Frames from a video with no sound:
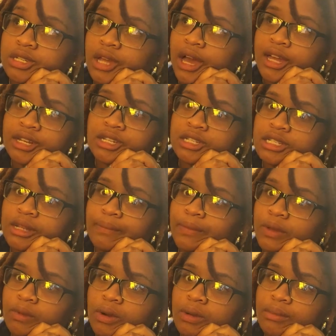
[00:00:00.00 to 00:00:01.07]
I did
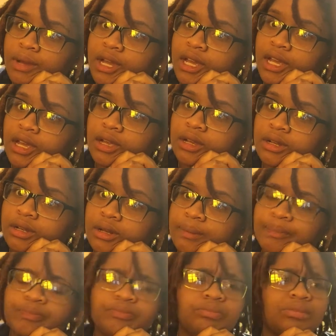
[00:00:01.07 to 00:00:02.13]
something wrong with my hair.
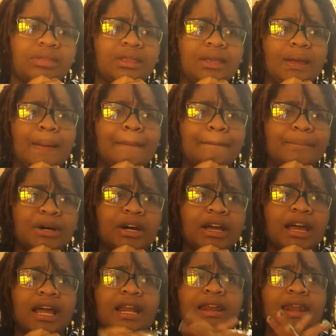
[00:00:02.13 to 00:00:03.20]

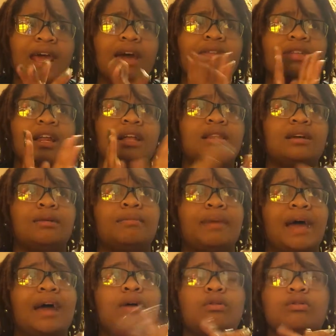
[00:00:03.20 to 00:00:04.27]
But now that I look
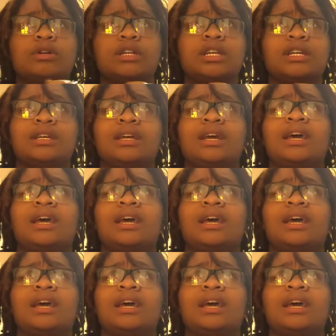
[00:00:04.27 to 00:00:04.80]
back on it,